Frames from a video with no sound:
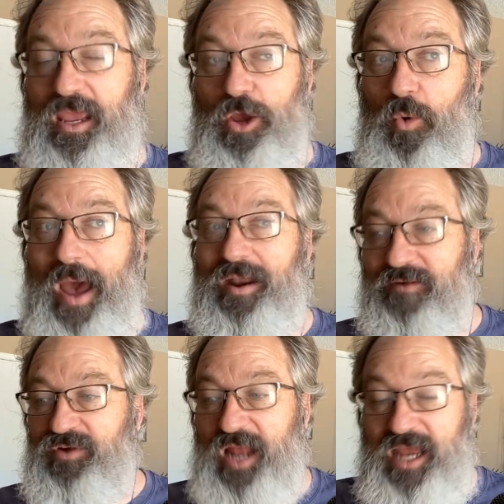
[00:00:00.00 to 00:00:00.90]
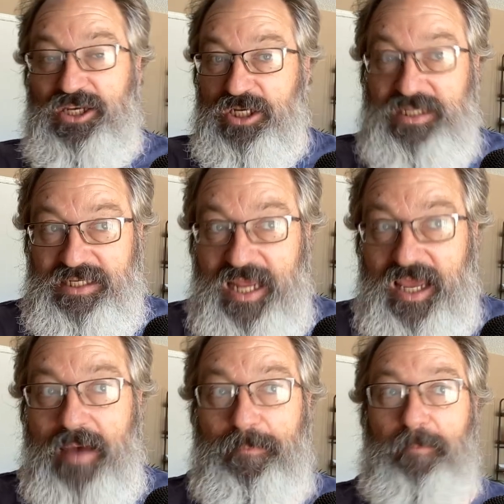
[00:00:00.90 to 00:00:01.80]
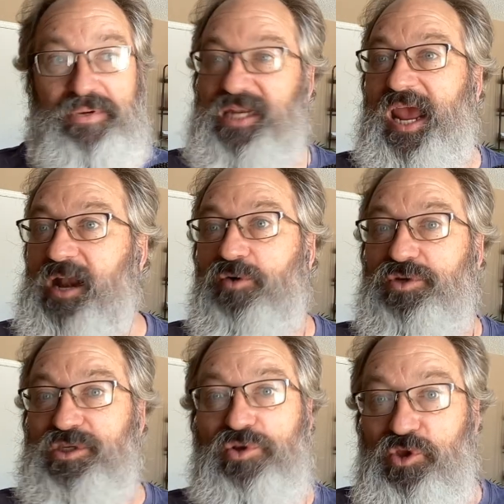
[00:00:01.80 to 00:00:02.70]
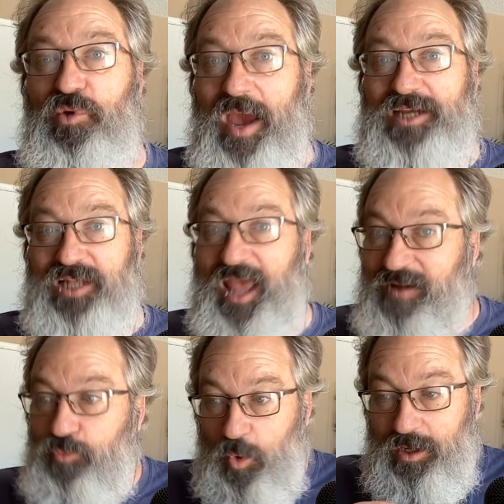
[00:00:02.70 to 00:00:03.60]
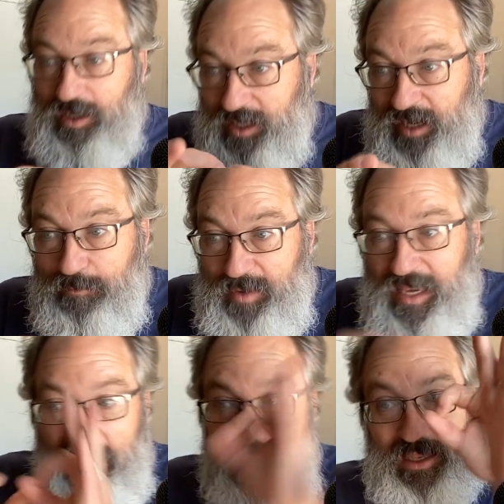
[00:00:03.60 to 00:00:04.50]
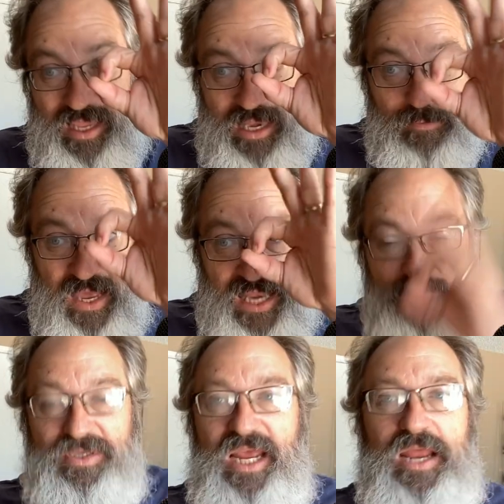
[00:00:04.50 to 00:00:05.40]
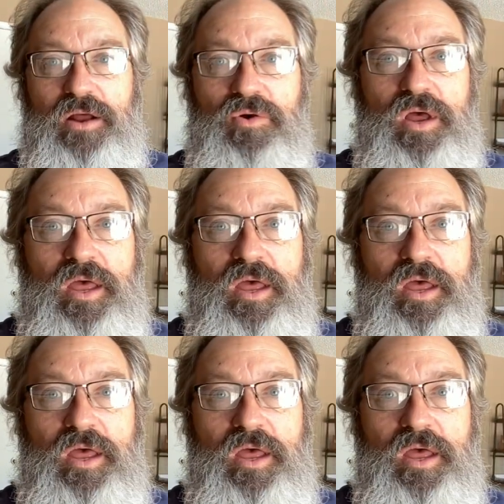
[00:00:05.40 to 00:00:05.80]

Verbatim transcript: go out every day to dig up potatoes so you actually have one little bitty, itty bitty potato